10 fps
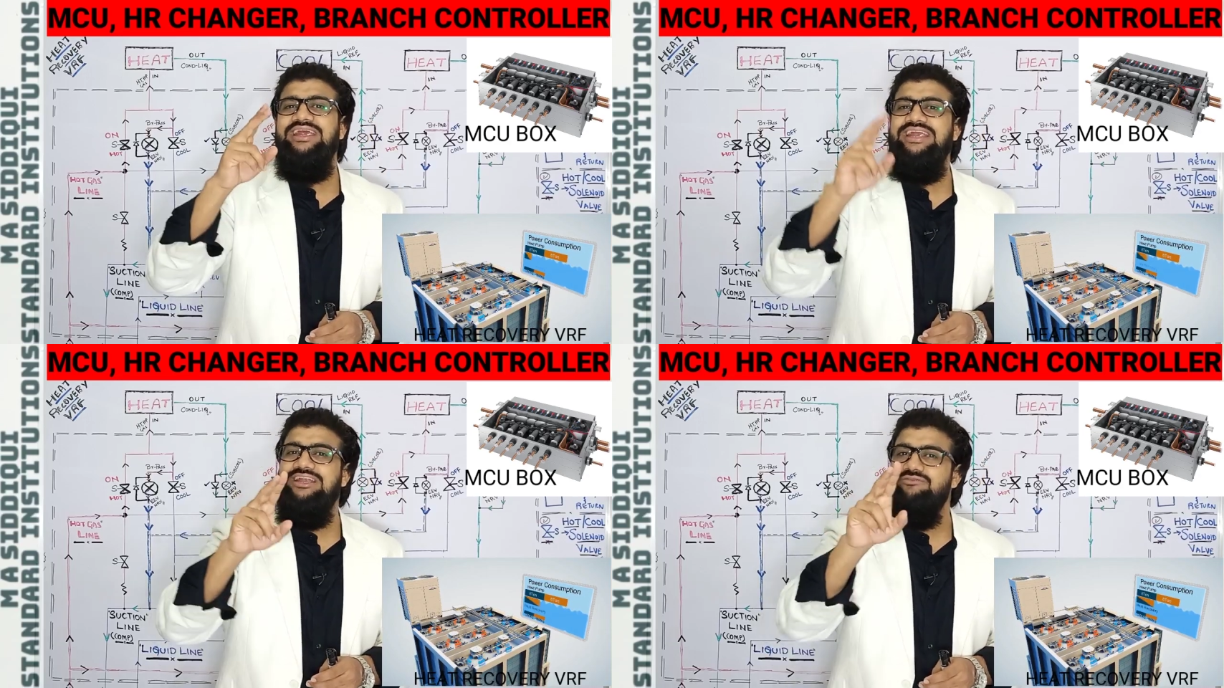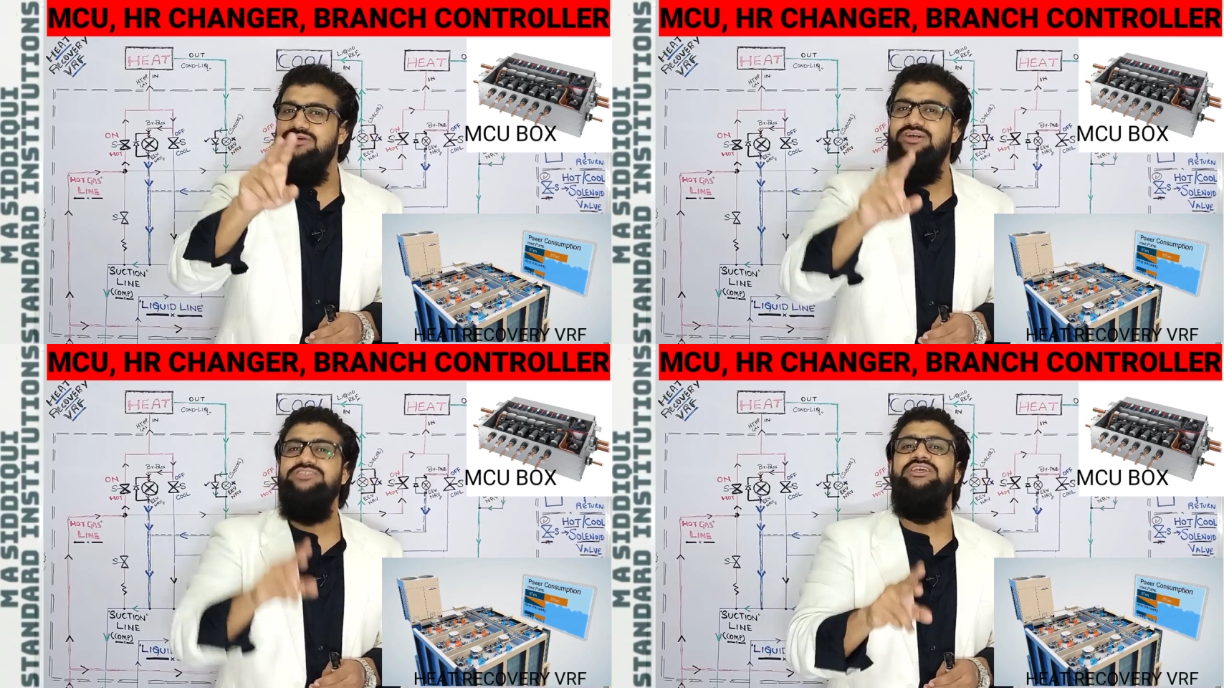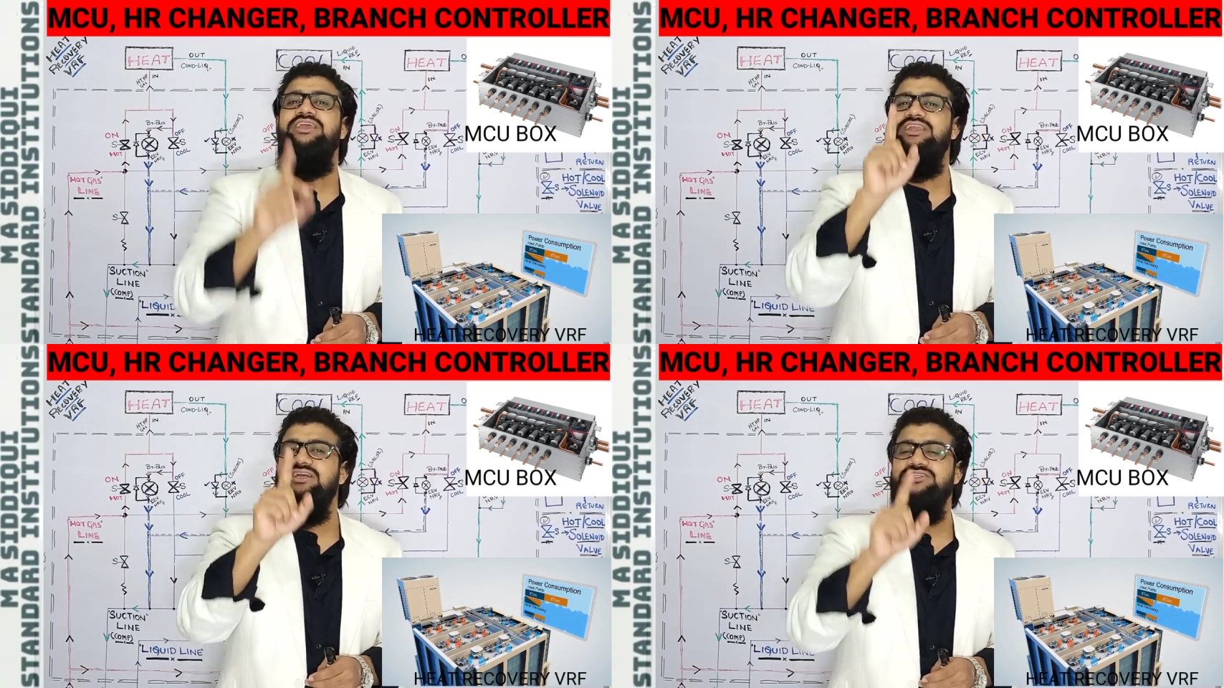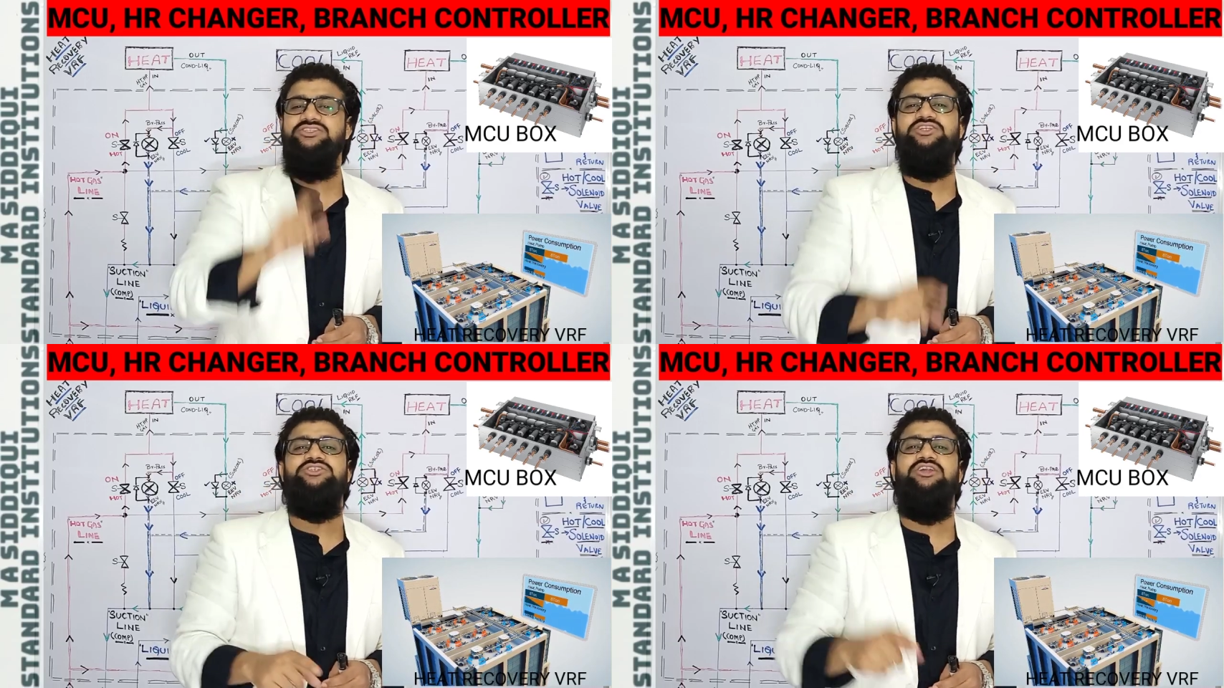it works in
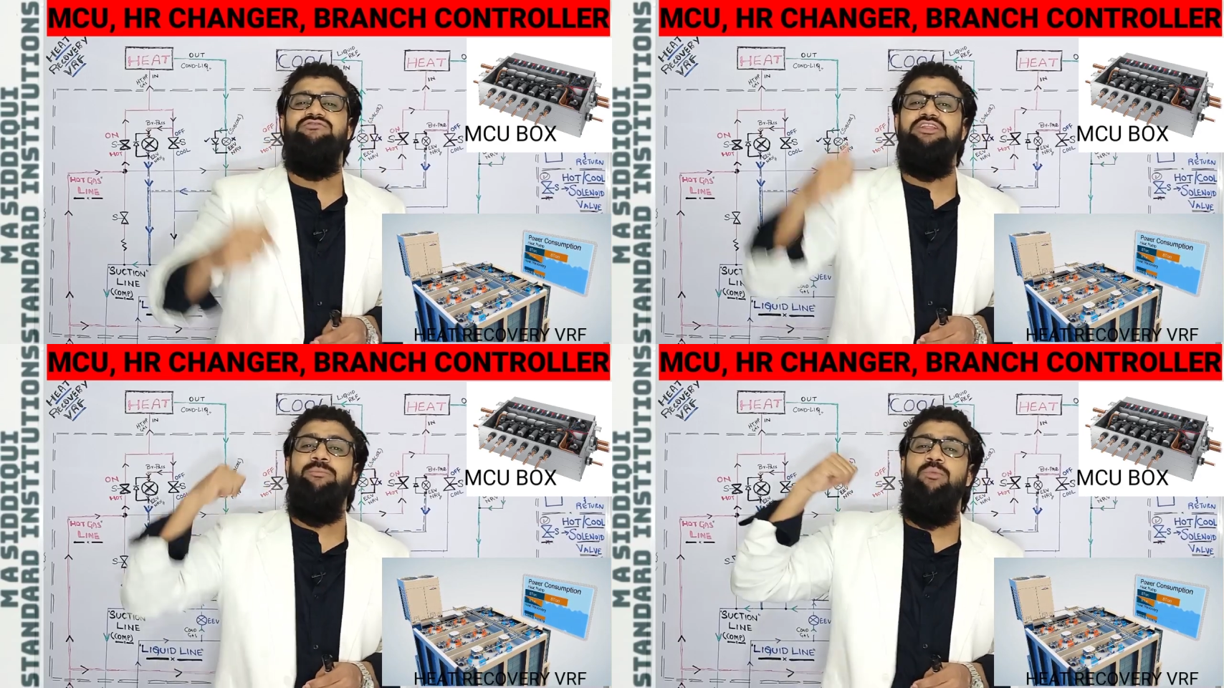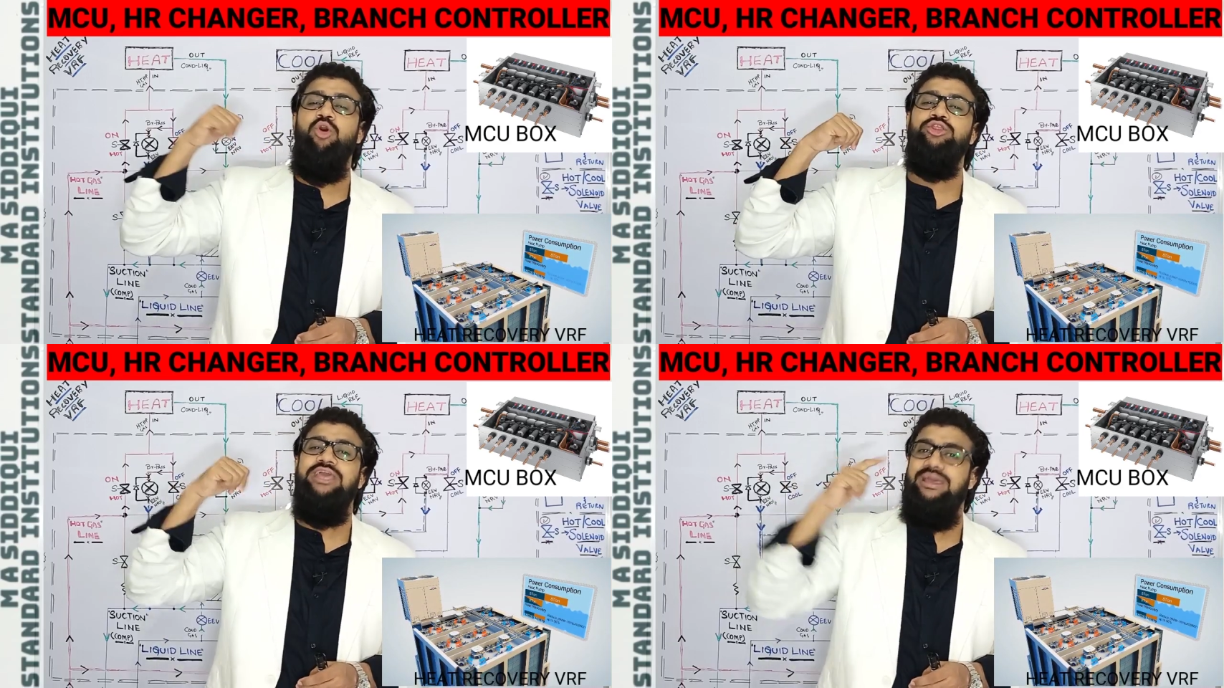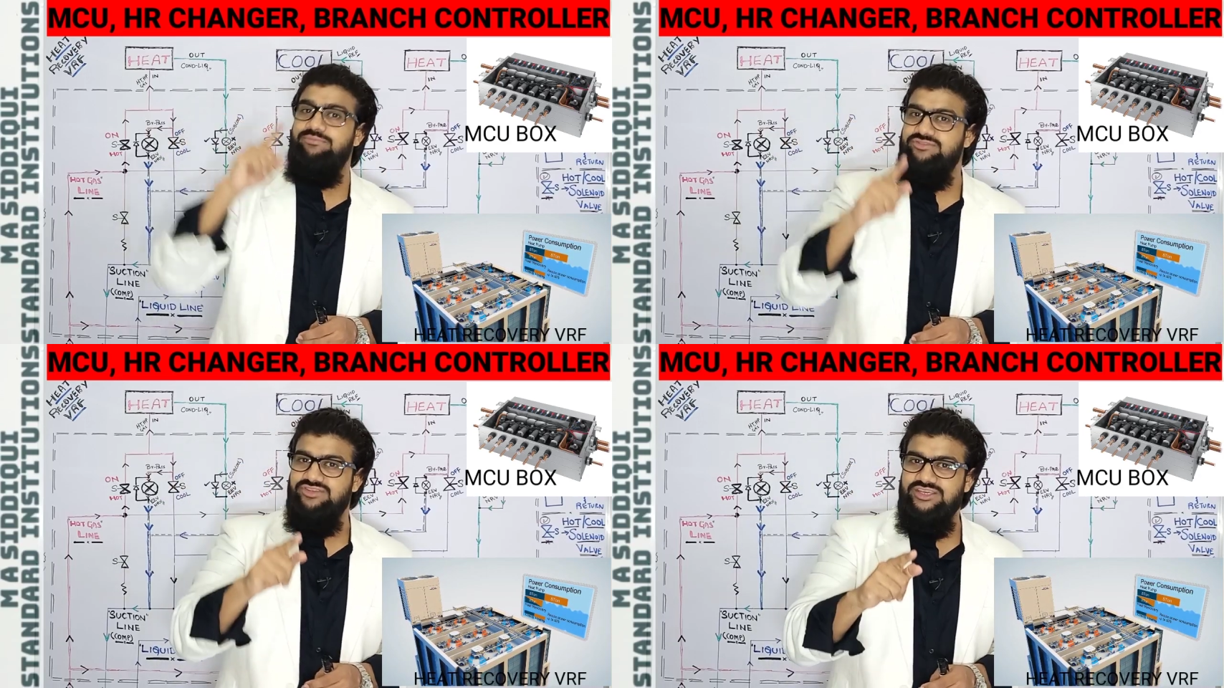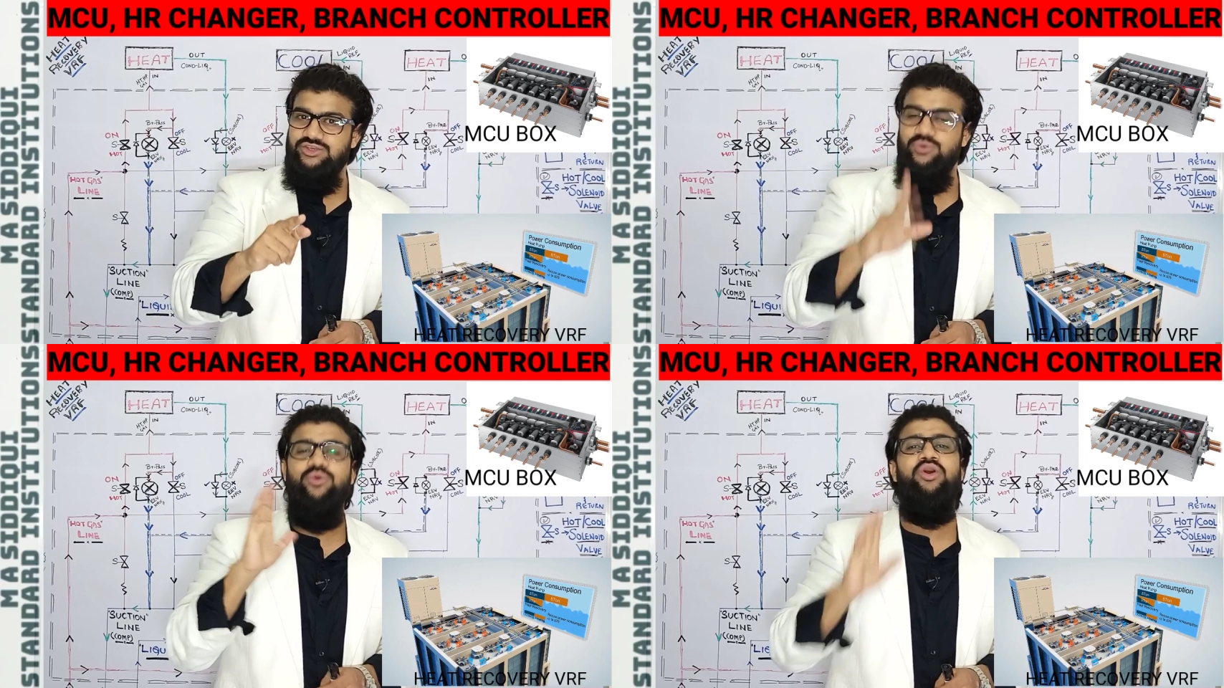conjunction with both MCU